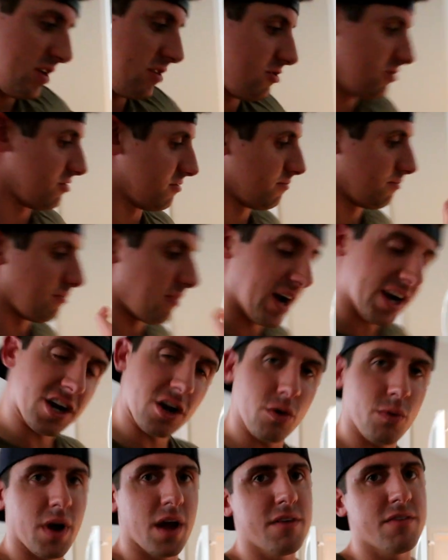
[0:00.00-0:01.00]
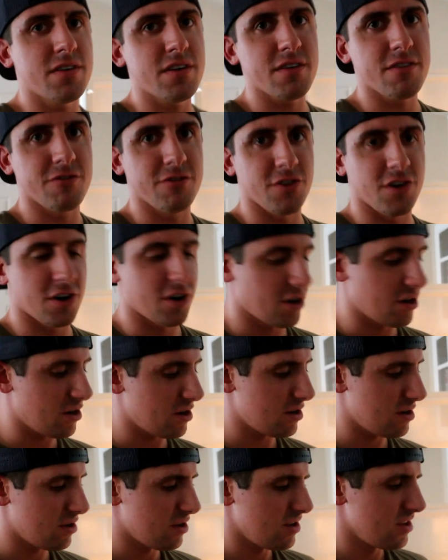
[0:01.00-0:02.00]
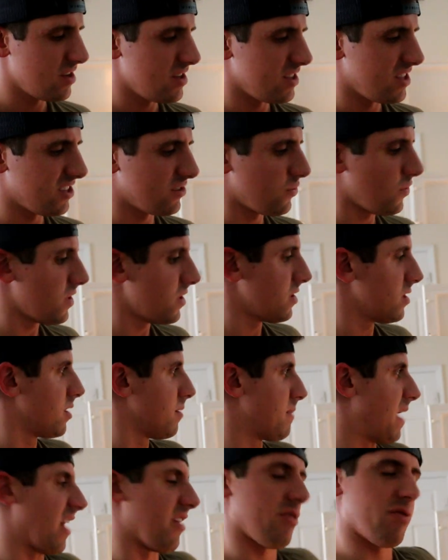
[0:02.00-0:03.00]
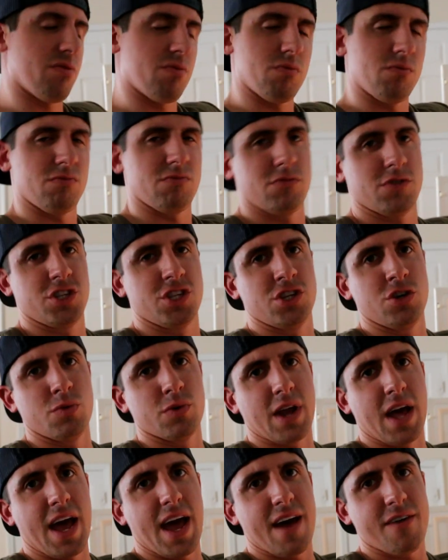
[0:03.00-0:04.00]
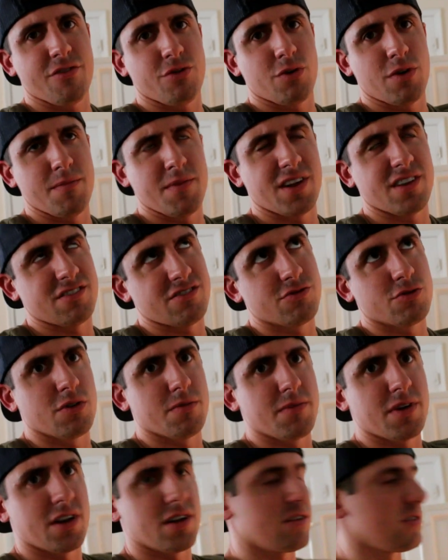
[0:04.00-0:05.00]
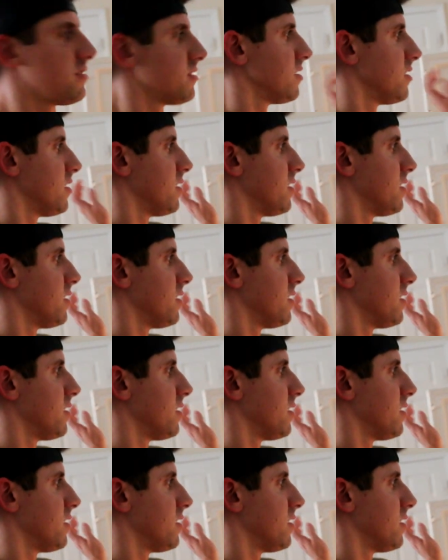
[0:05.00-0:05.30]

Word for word: Just microwave it for this one, about 2.5, 3 minutes, 3 minutes.